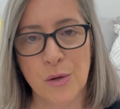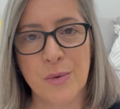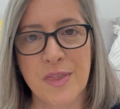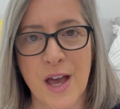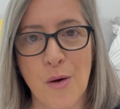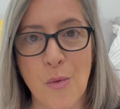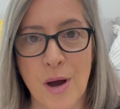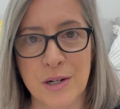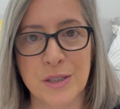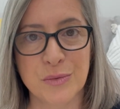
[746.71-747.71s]
with that
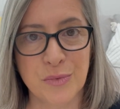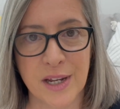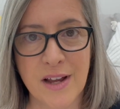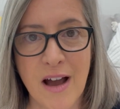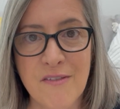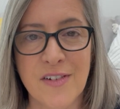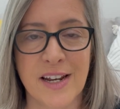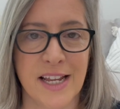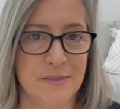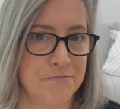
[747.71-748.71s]
water runoff. And
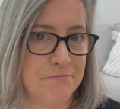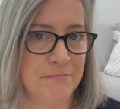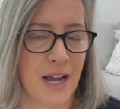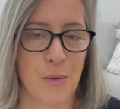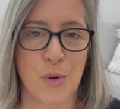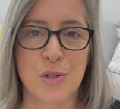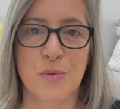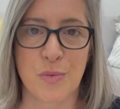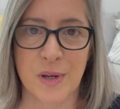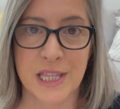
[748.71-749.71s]
I worked
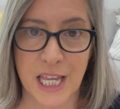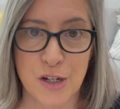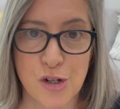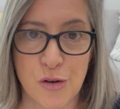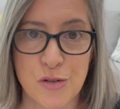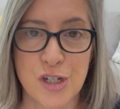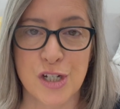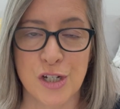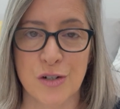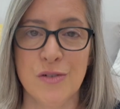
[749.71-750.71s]
with what they chose to
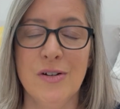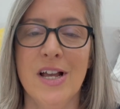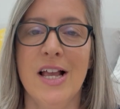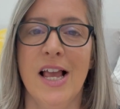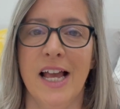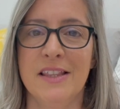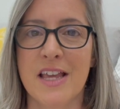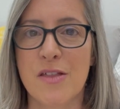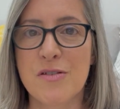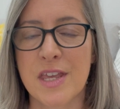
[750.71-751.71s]
do. And
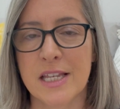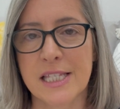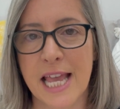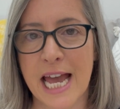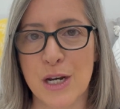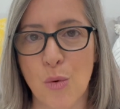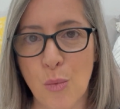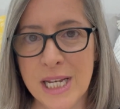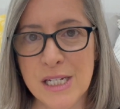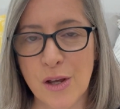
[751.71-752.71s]
the other thing is they had a
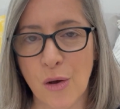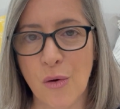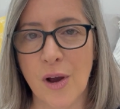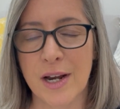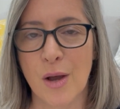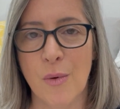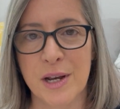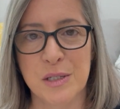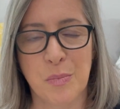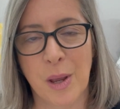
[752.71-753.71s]
window and I
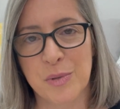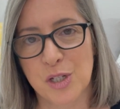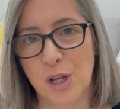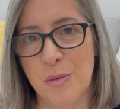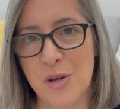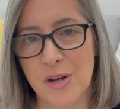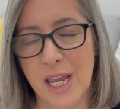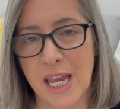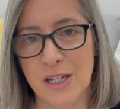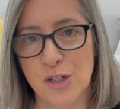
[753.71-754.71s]
wanted to be able to
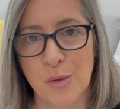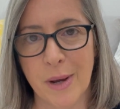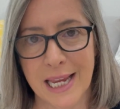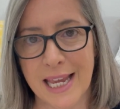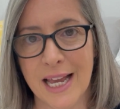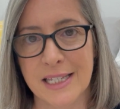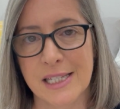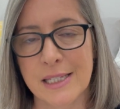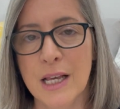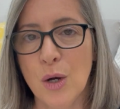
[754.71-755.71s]
communicate to my
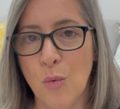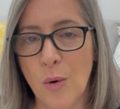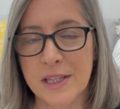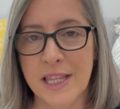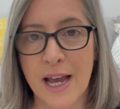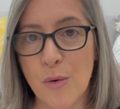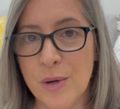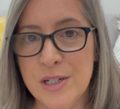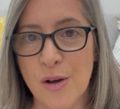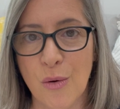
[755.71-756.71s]
guests what that
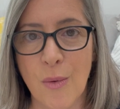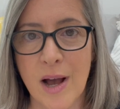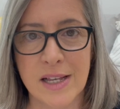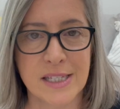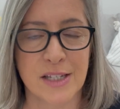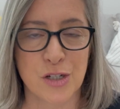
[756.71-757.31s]
window was. And